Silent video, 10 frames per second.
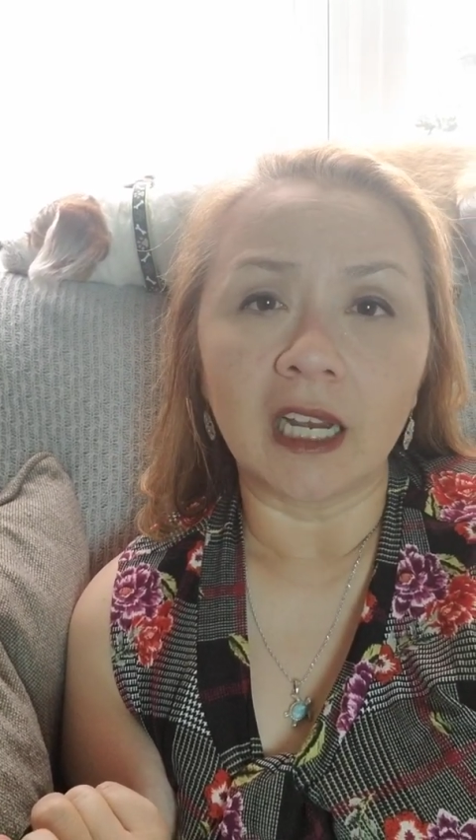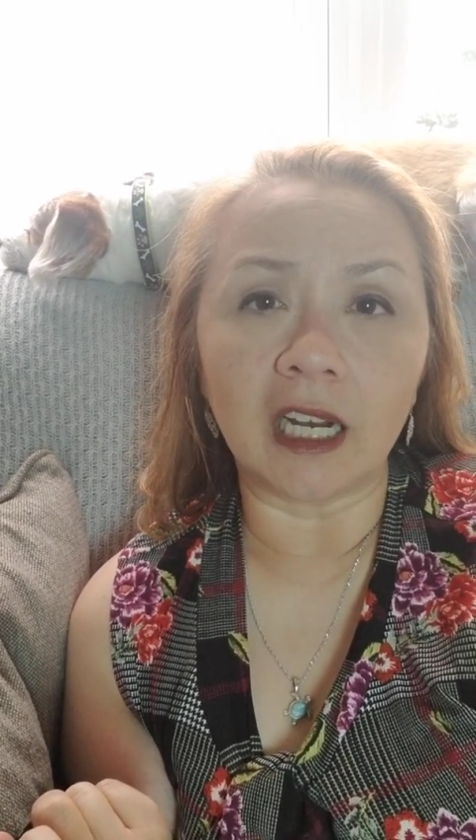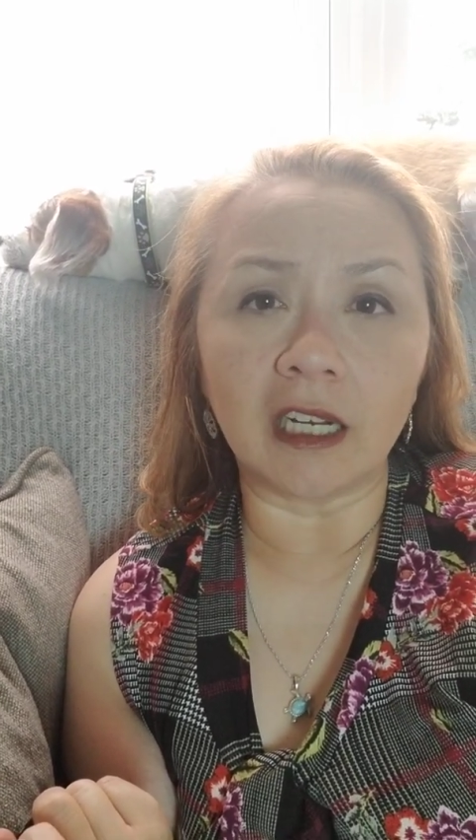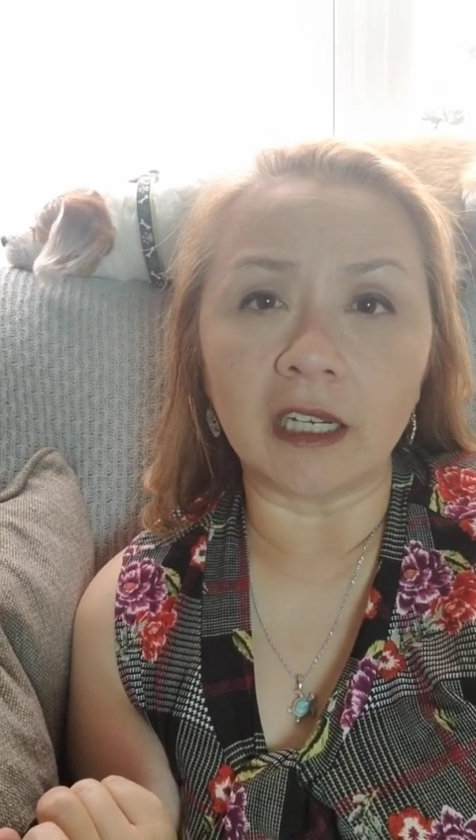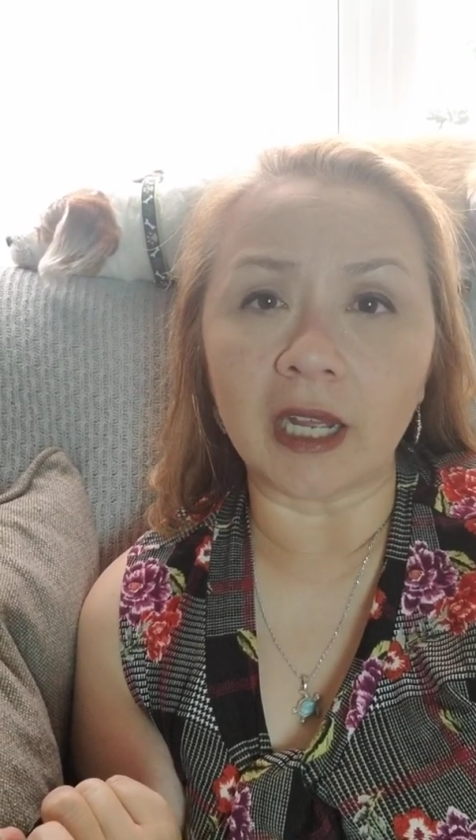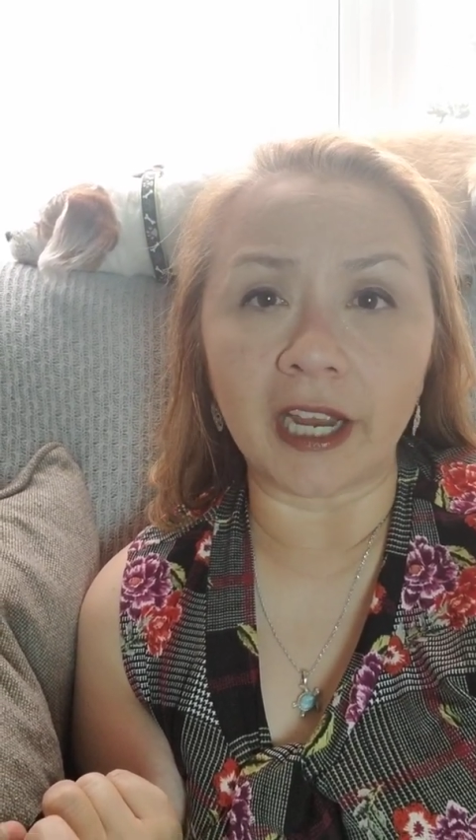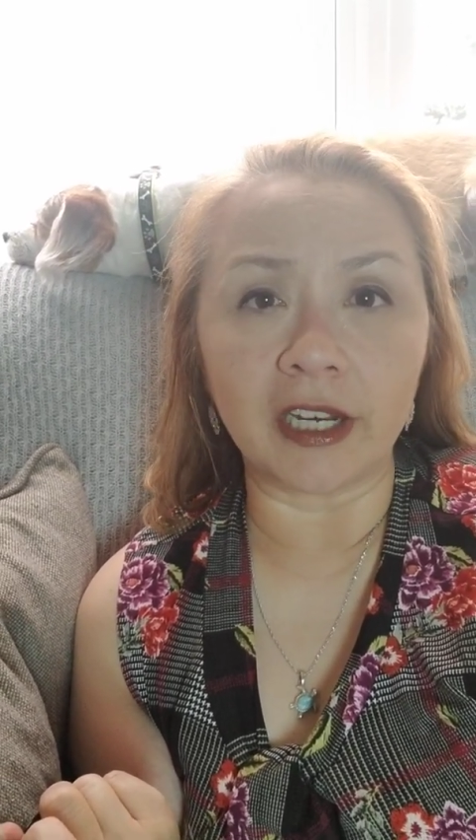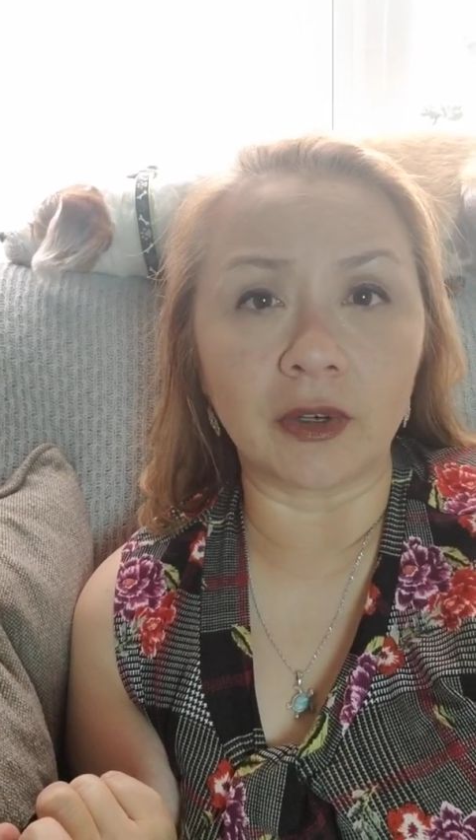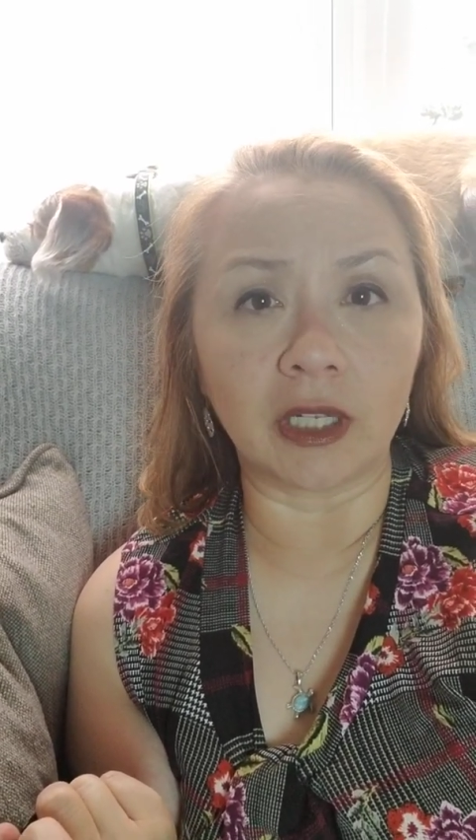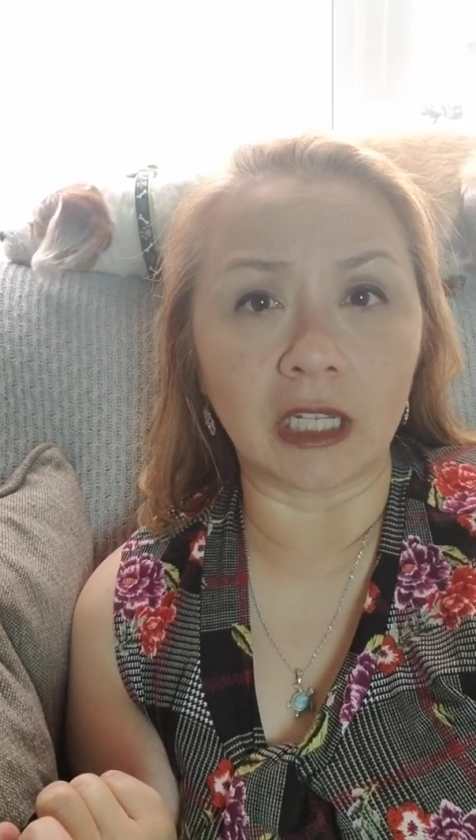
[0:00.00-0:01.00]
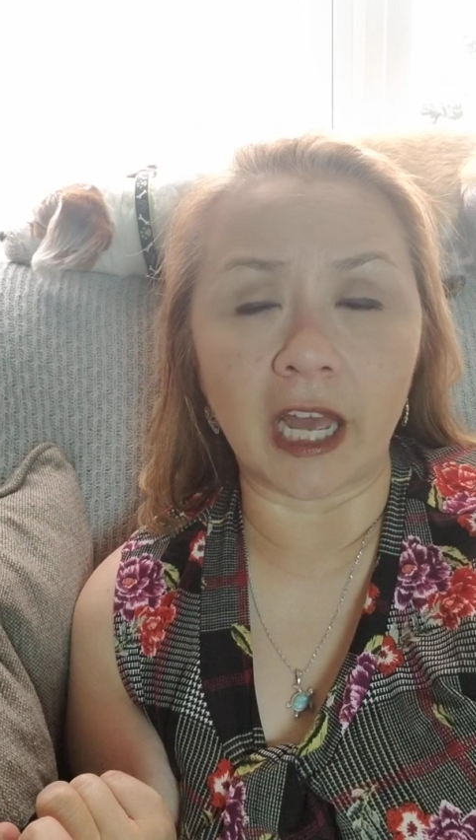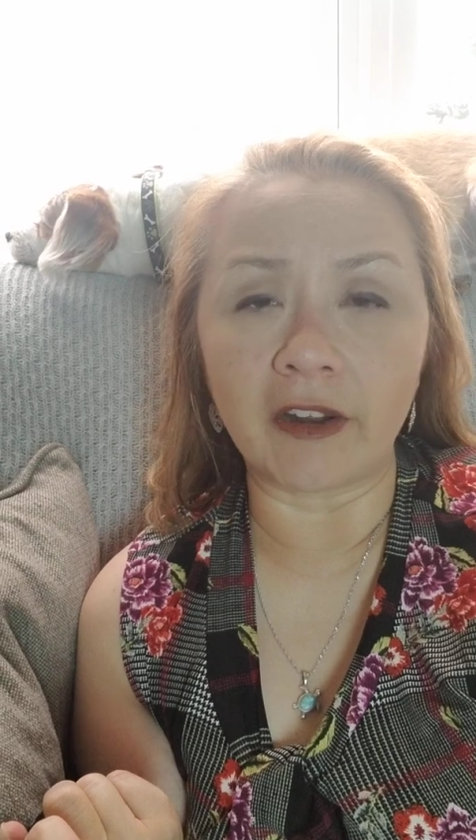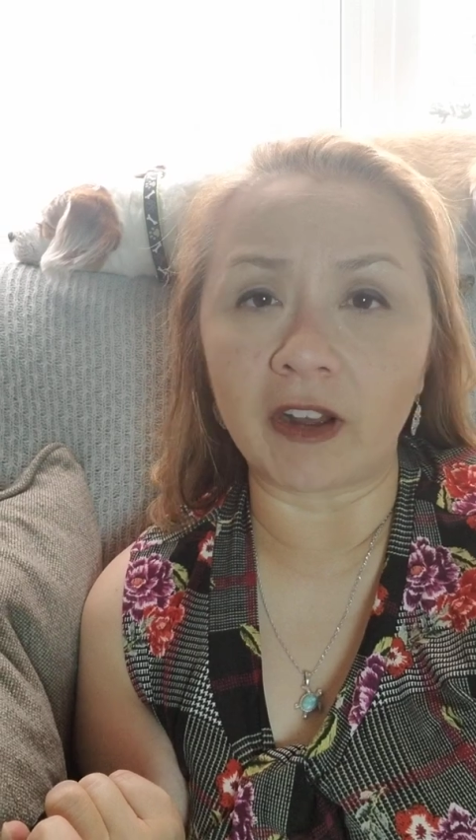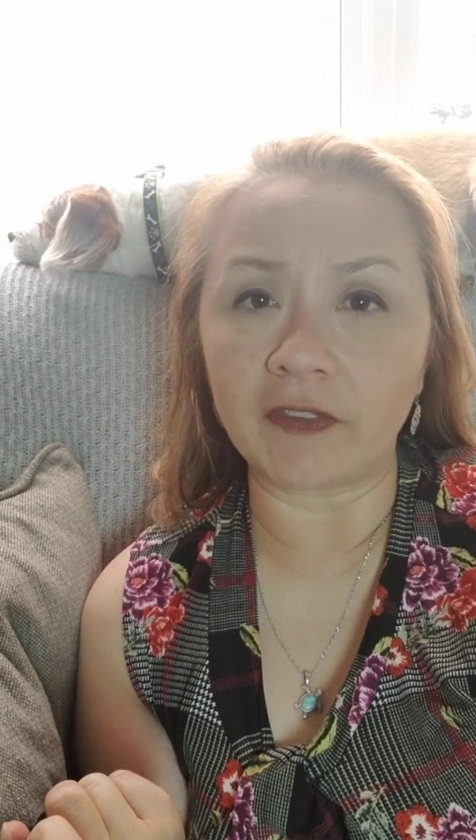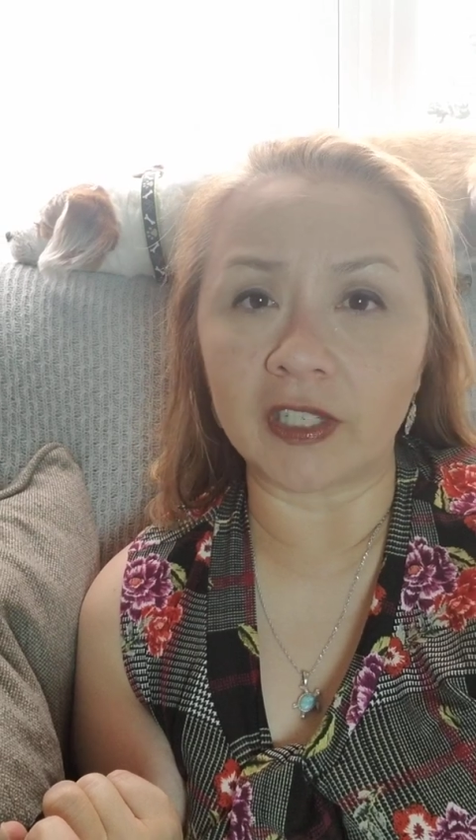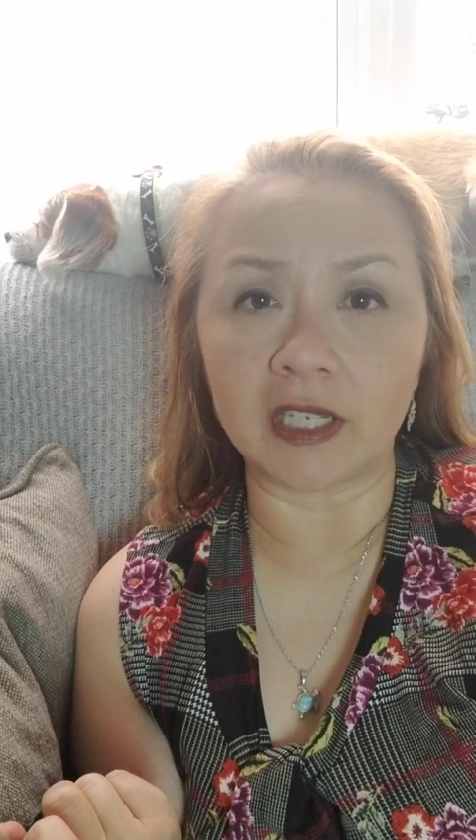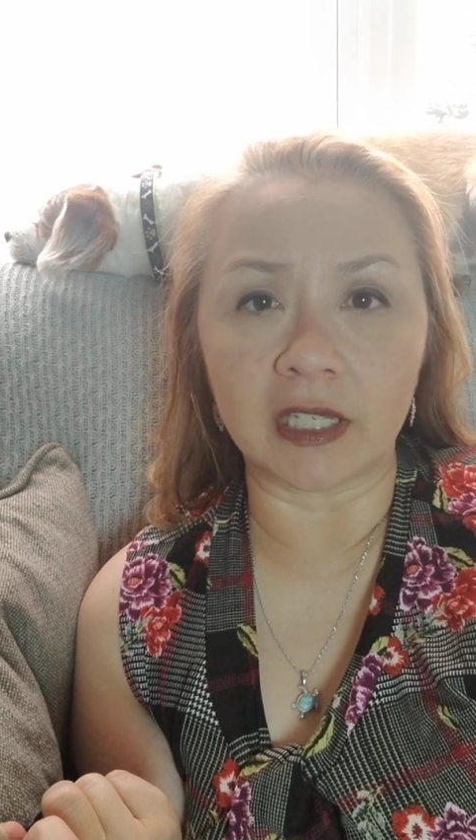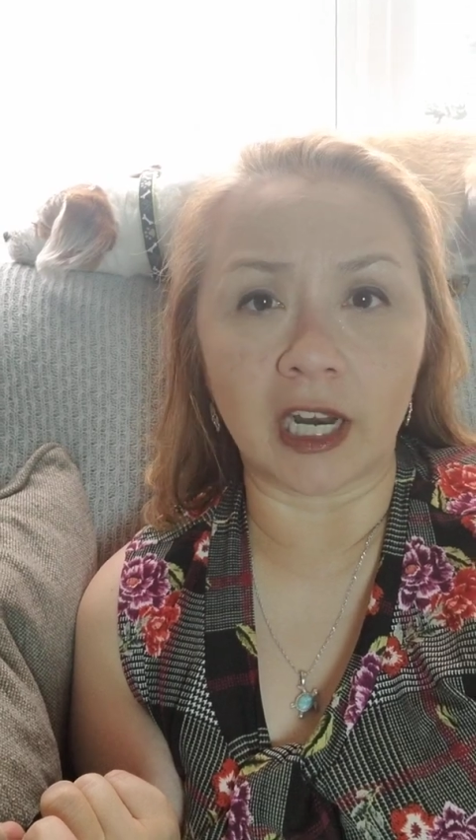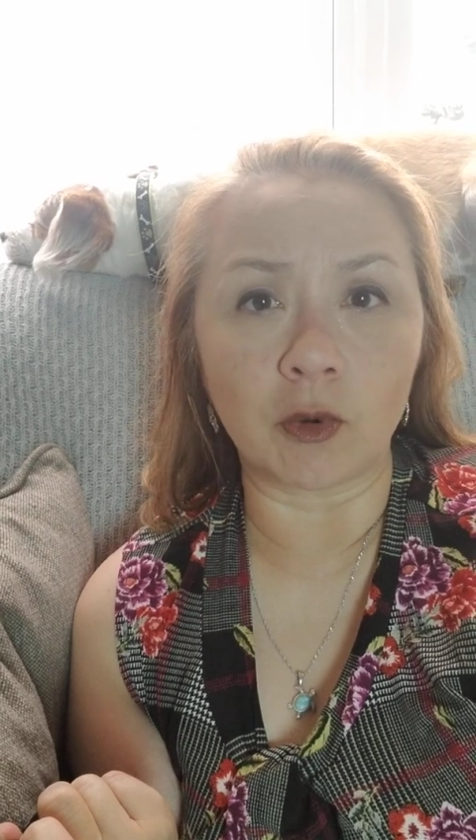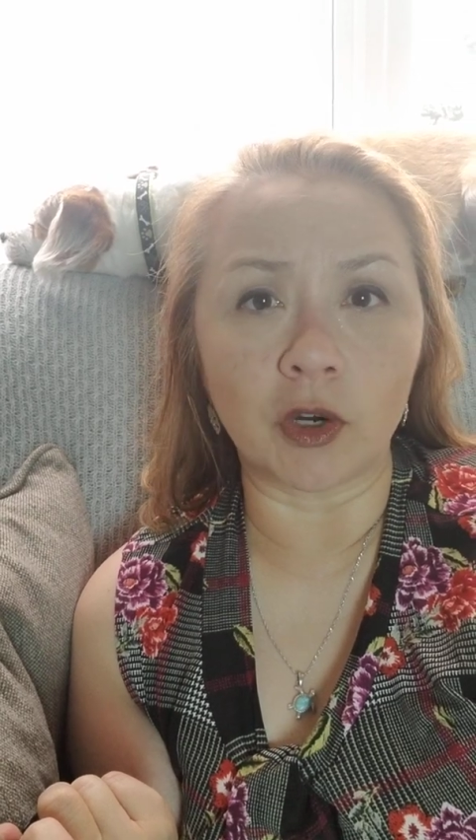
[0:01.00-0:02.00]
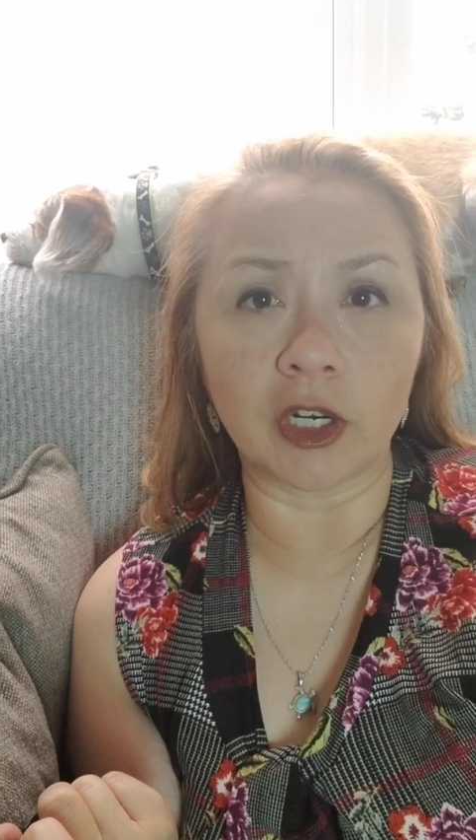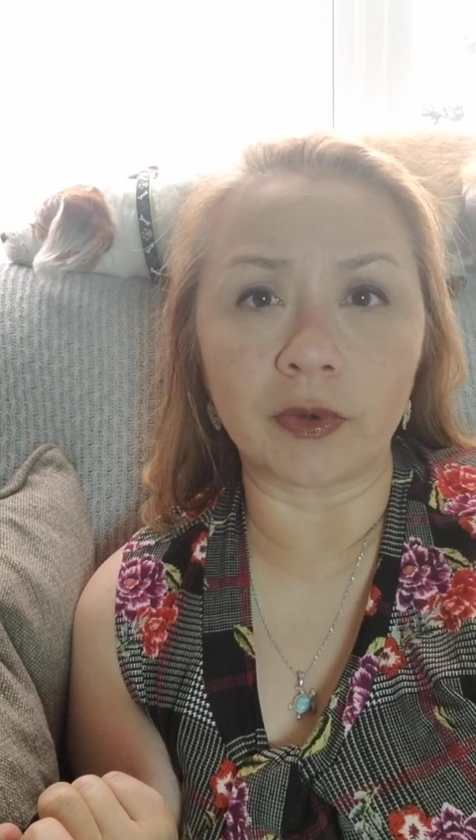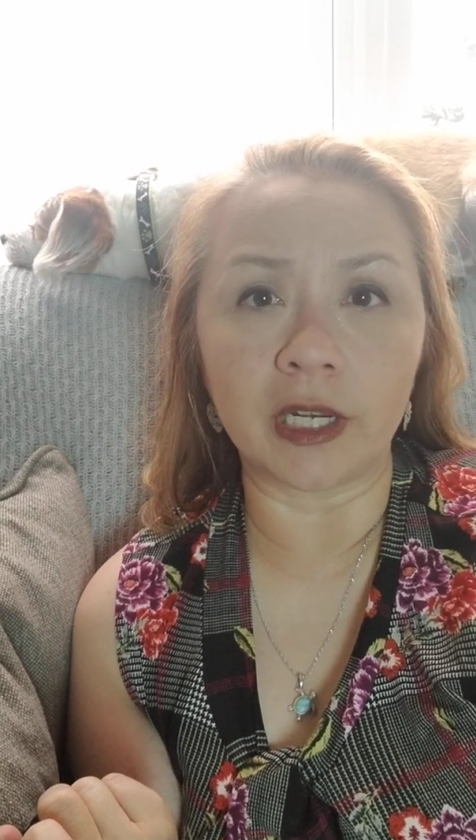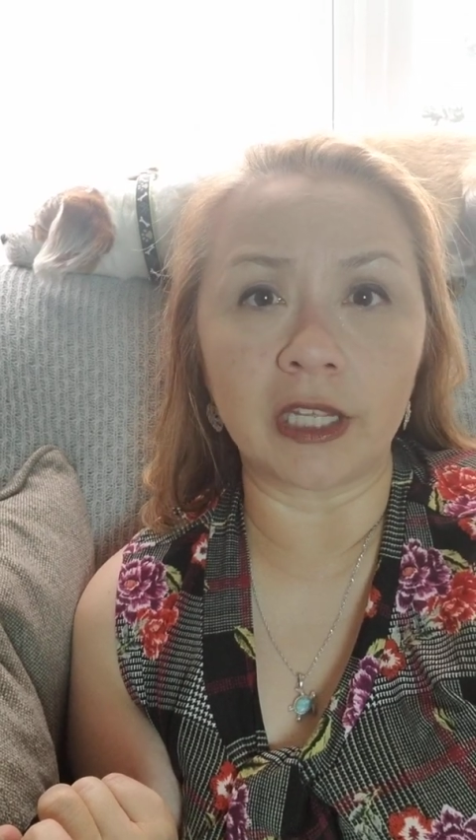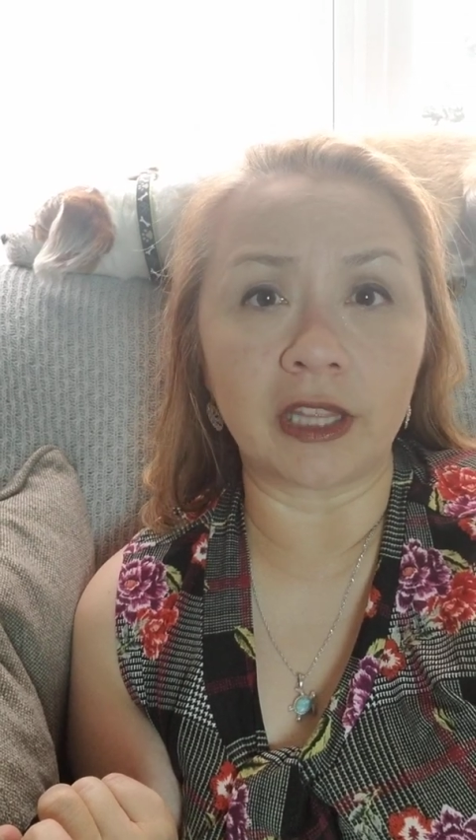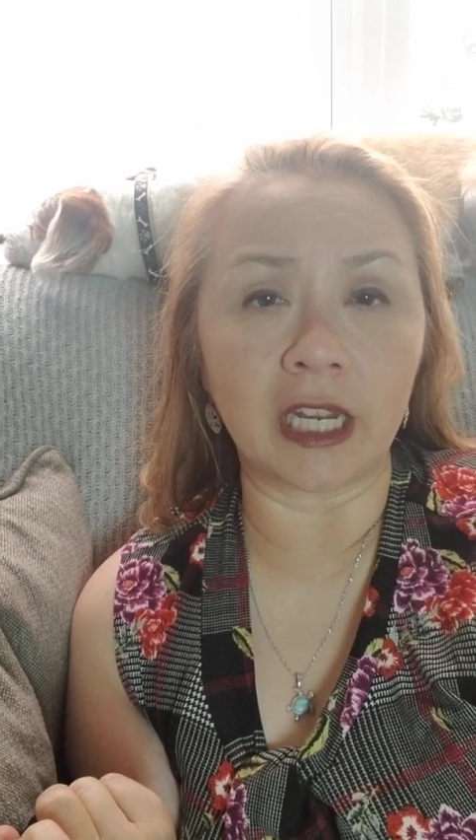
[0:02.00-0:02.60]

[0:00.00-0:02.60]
I know a lot of offices that I work with,